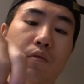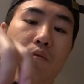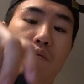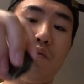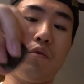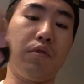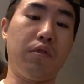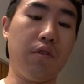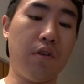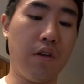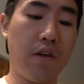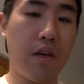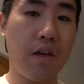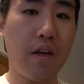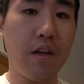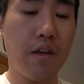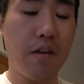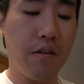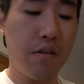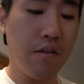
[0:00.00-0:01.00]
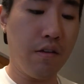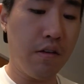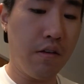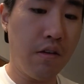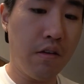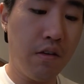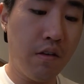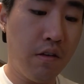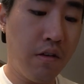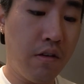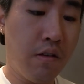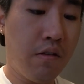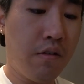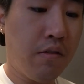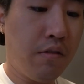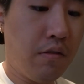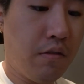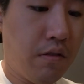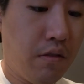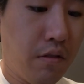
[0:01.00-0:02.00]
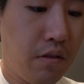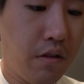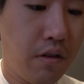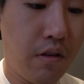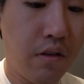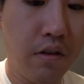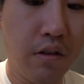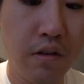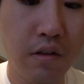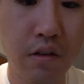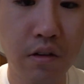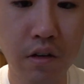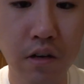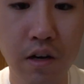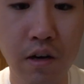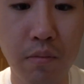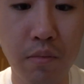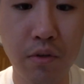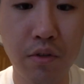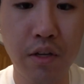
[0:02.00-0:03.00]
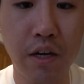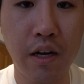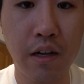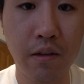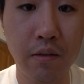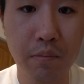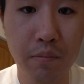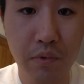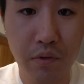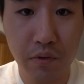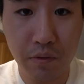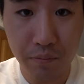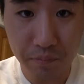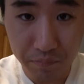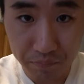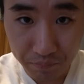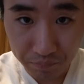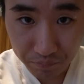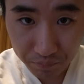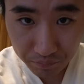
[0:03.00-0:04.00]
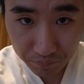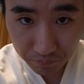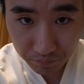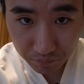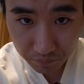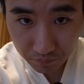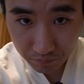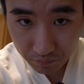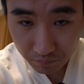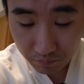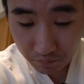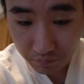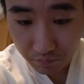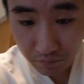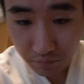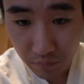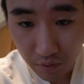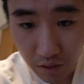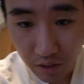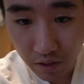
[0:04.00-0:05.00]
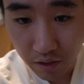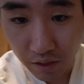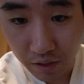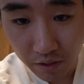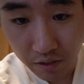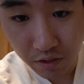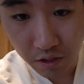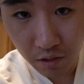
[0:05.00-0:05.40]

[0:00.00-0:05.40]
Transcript: I'm just gonna add a couple dollops. And like I